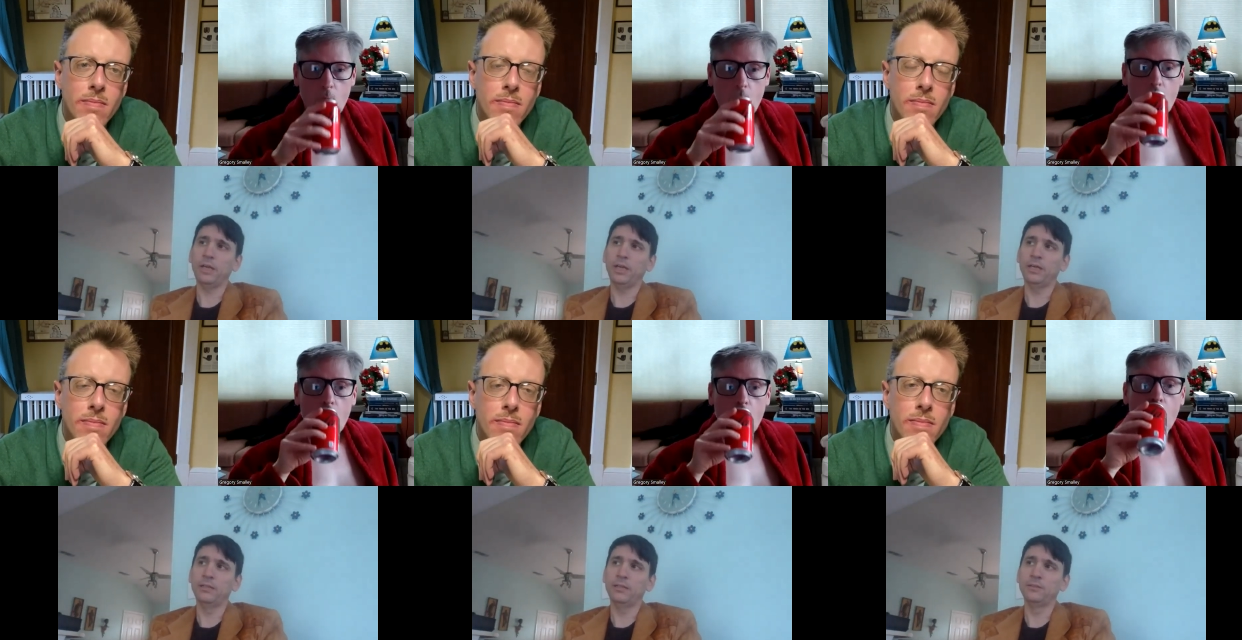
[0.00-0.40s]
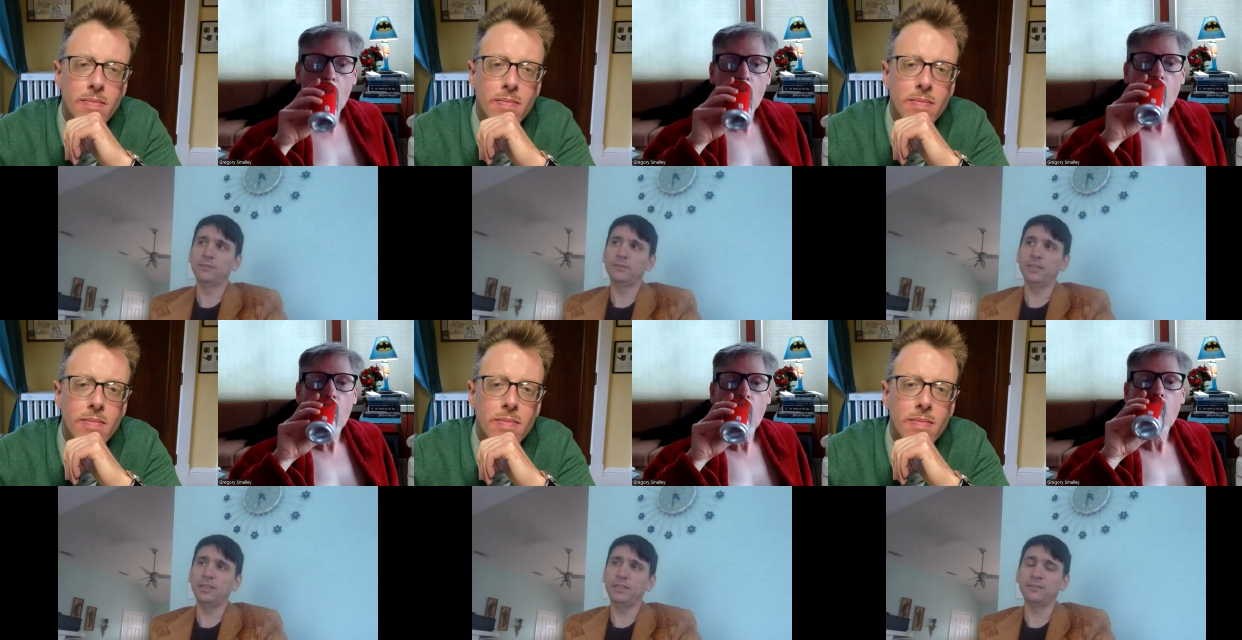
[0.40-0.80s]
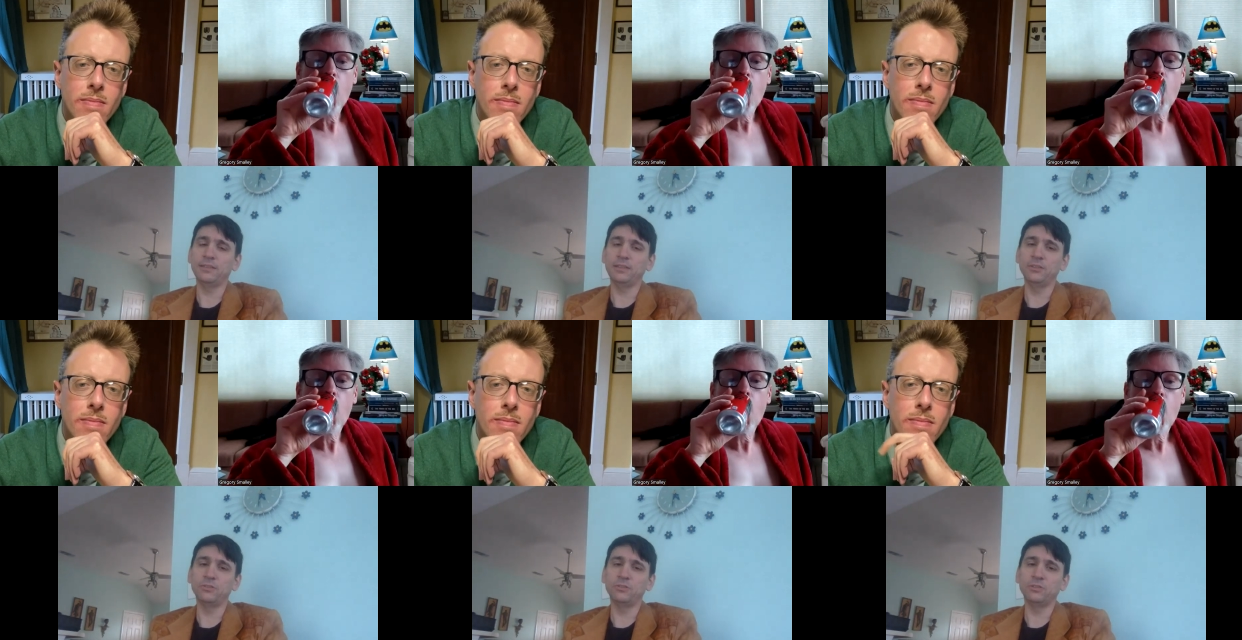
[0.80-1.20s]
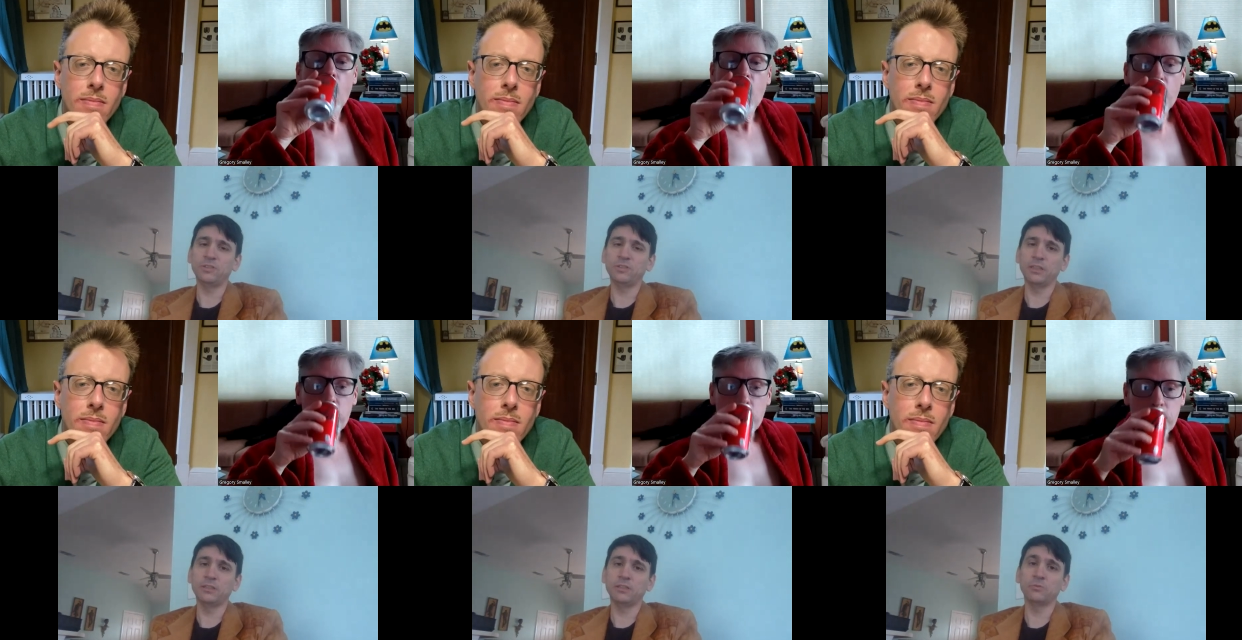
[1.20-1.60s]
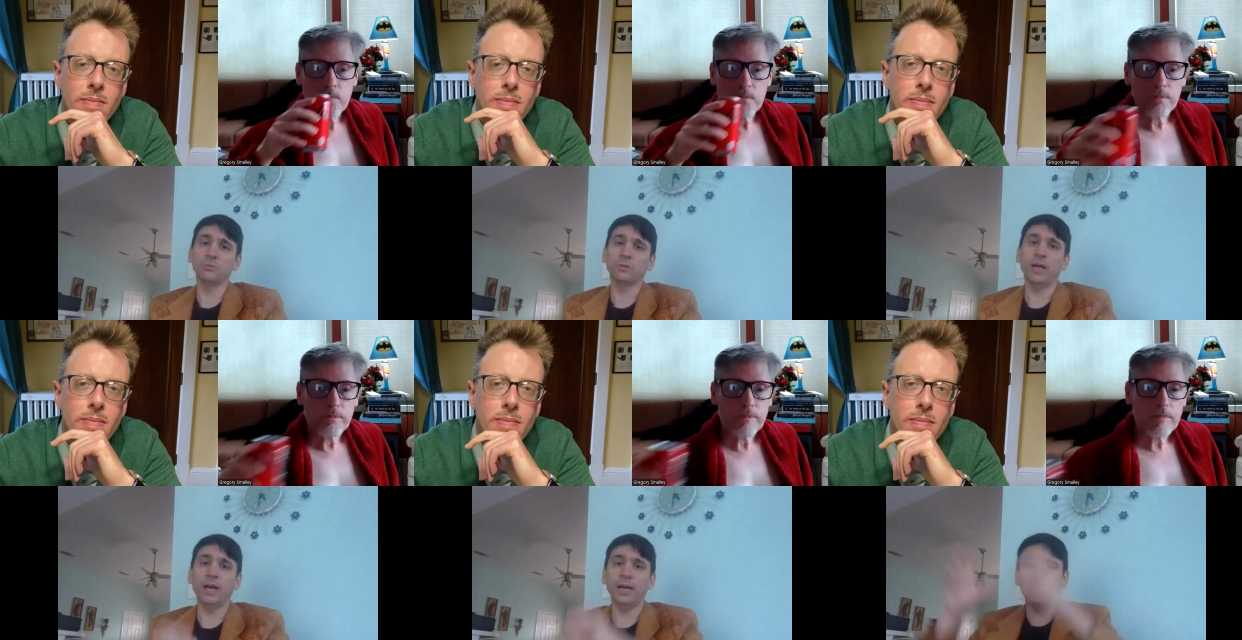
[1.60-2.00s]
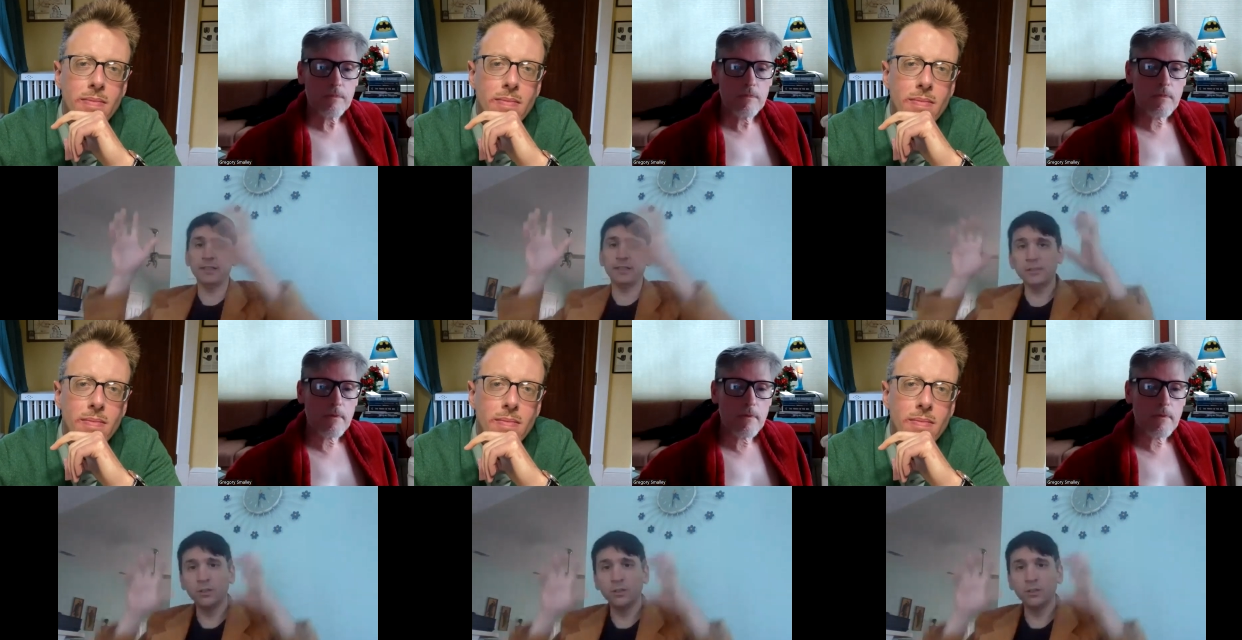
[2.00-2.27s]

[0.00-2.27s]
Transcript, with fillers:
Speaker 1: And it's interesting because we're adding